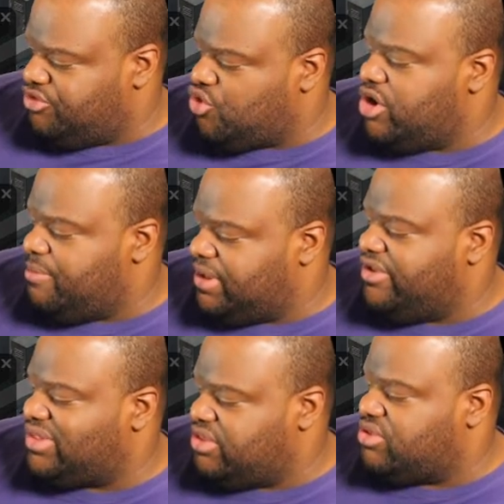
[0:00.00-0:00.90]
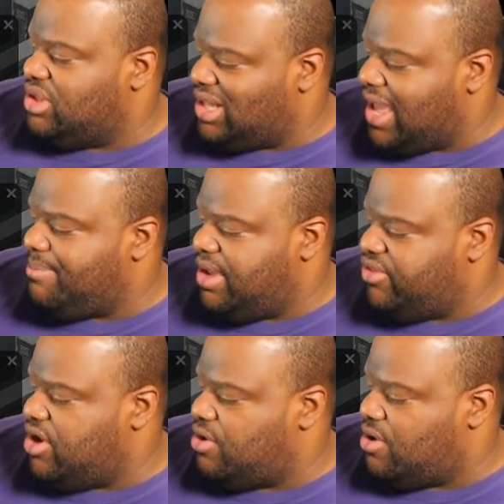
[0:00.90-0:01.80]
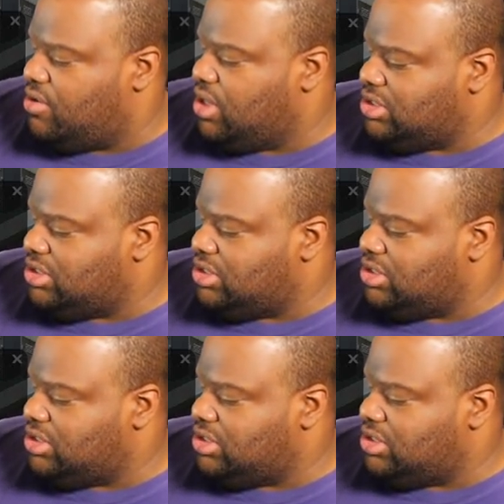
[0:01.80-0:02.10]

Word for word: Majority of players like being the hero.